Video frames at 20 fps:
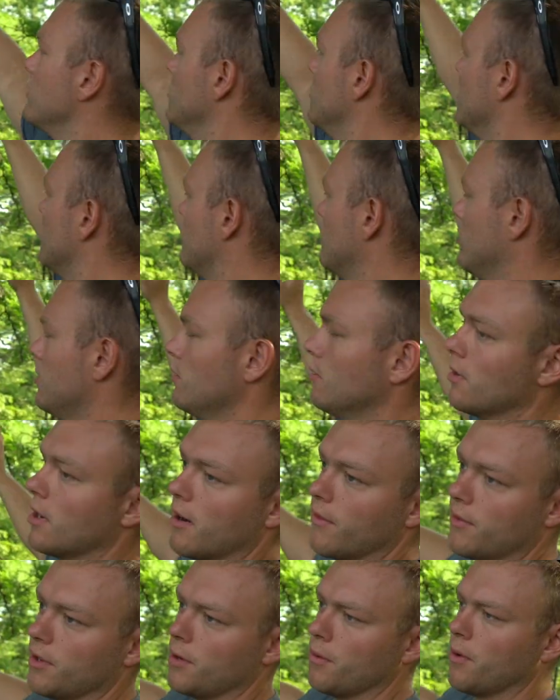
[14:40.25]
You can do
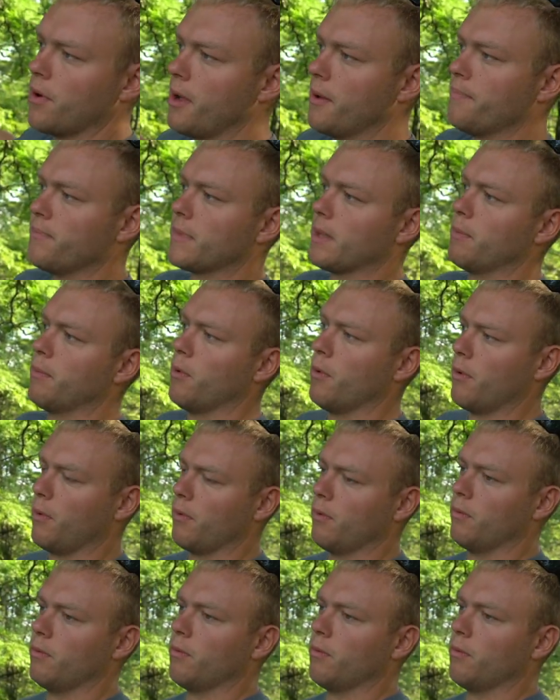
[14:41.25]
whatever you want. But